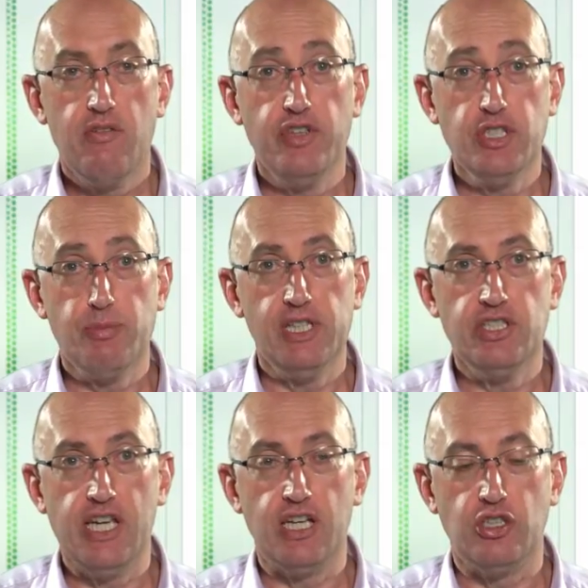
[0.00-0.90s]

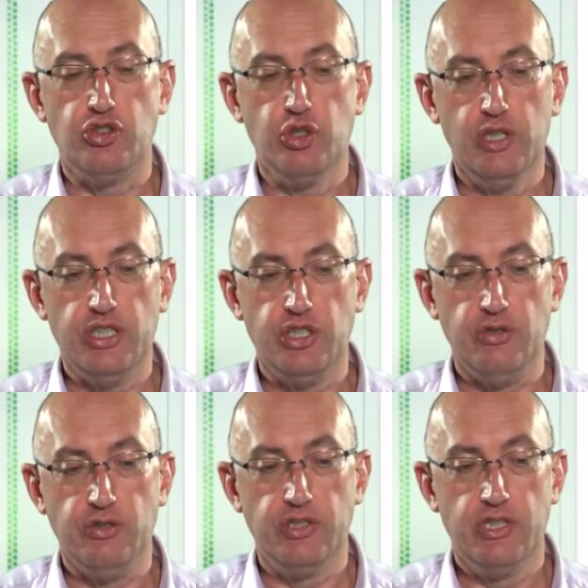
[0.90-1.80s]
Visibility and control
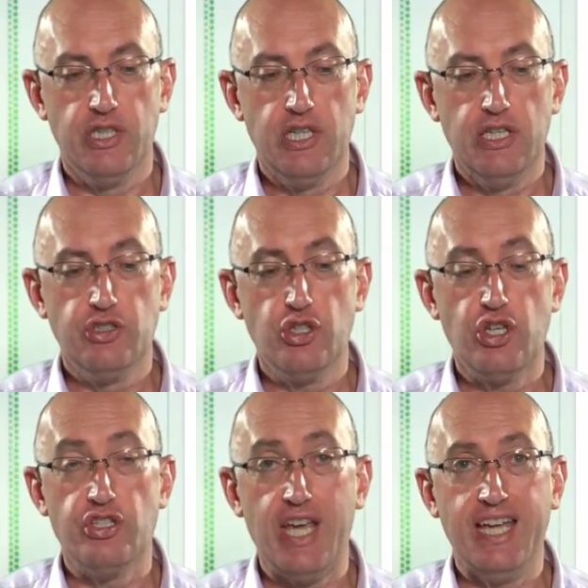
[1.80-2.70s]
issues, such
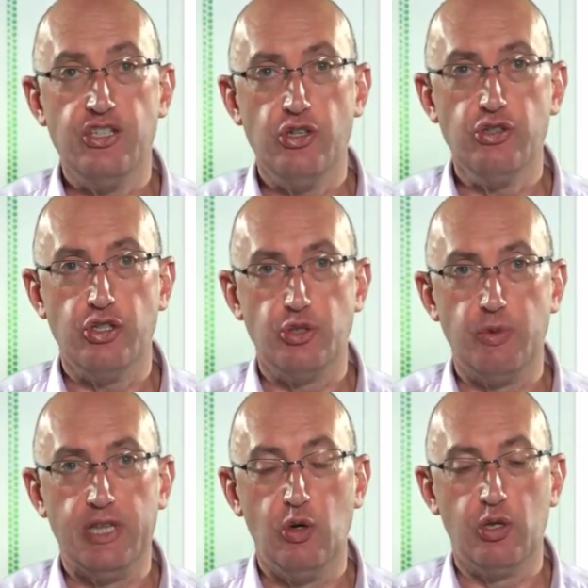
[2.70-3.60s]
as end users
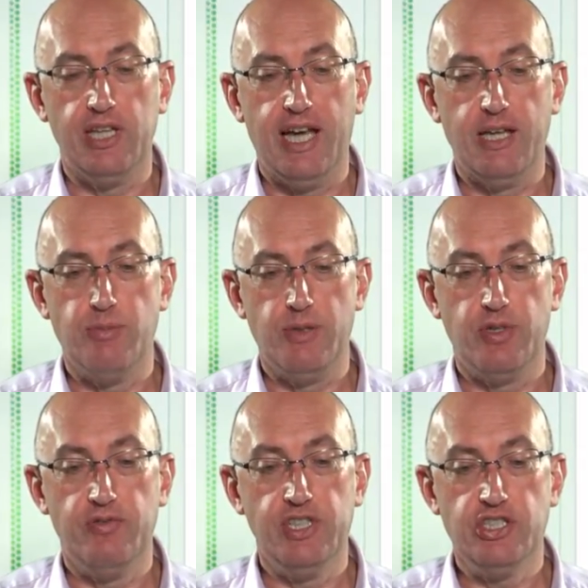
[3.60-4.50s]
with local admin
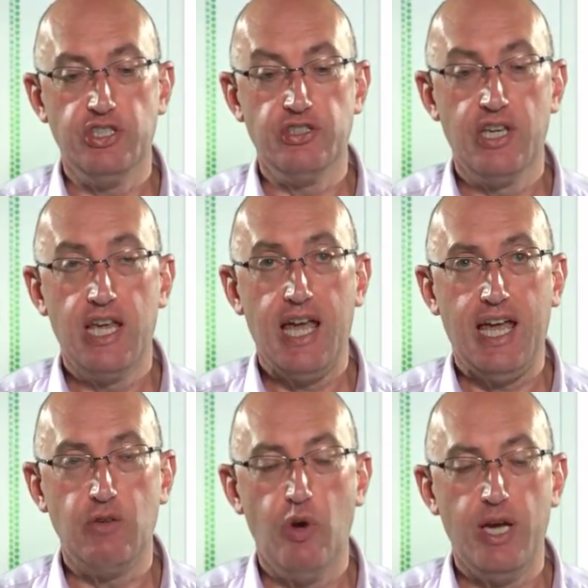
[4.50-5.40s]
privileges
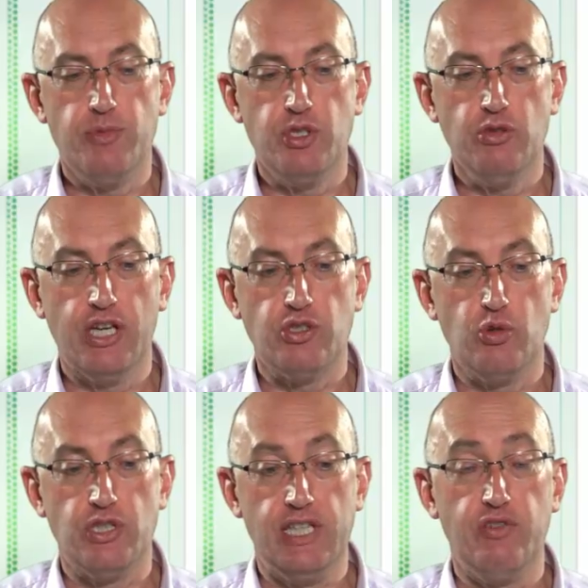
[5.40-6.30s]
and Web 2.0
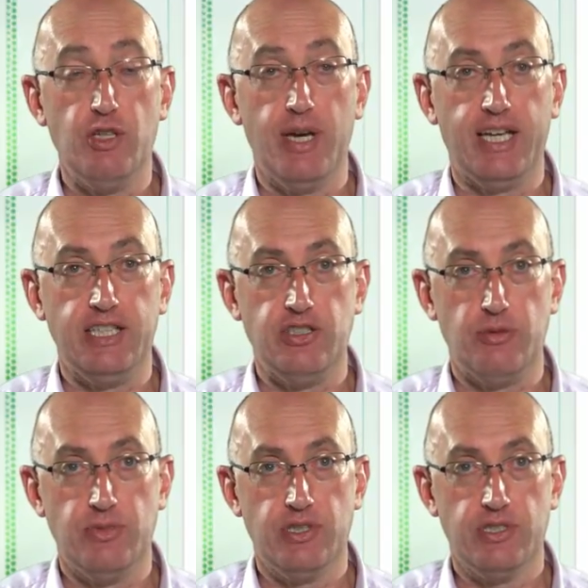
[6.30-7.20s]
delivery
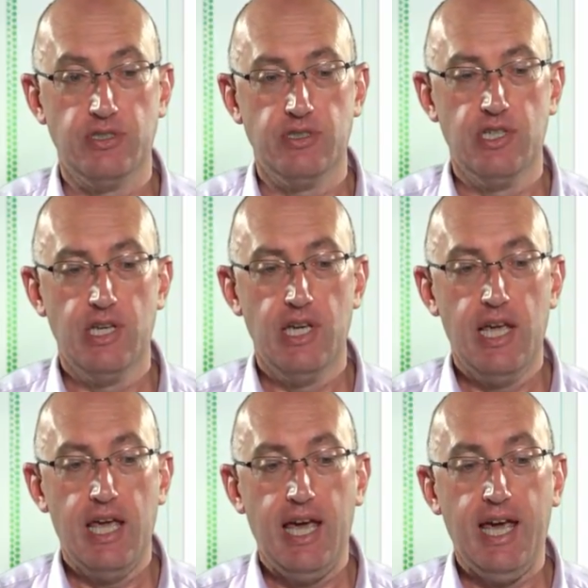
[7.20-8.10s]
mechanisms.
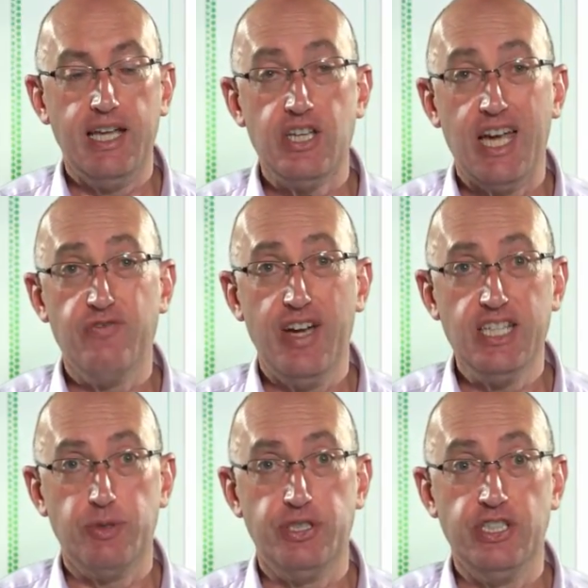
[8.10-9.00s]
And
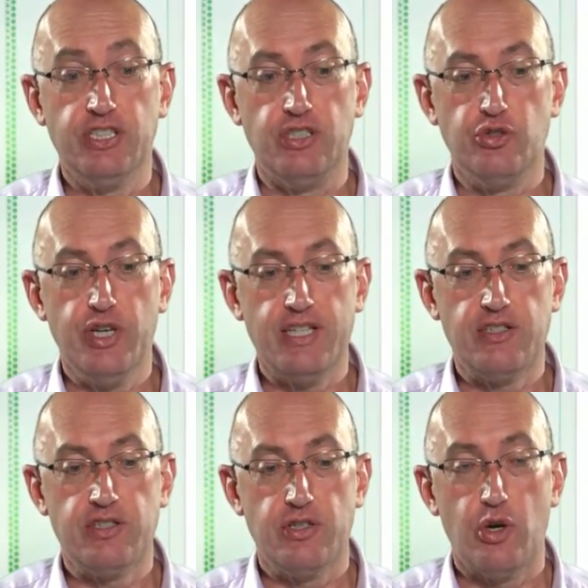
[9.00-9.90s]
advanced persistent
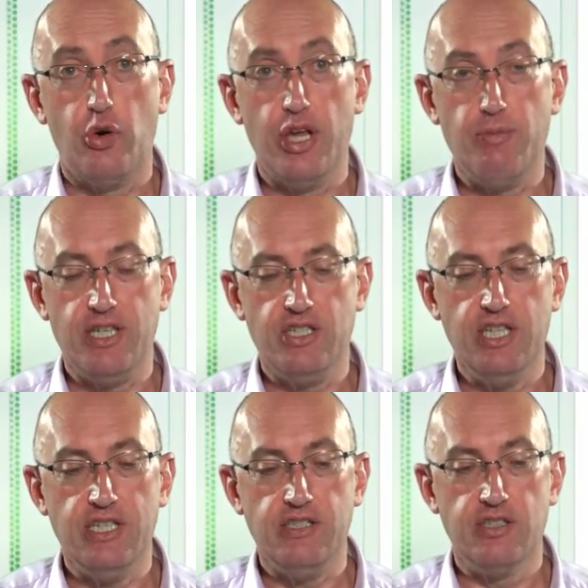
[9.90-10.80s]
threats, or
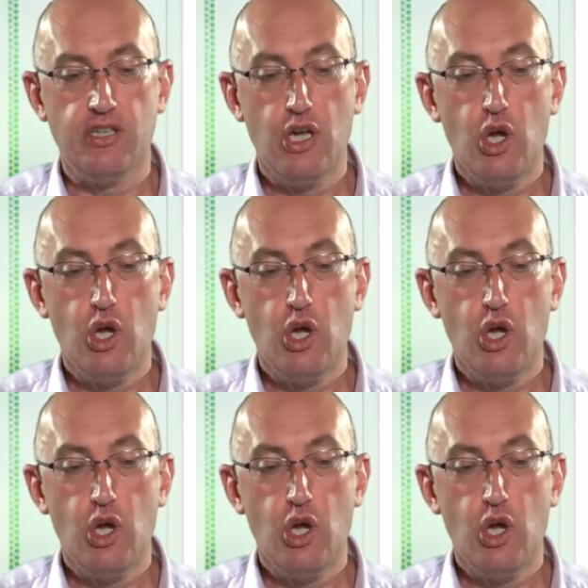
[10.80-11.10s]
APTs,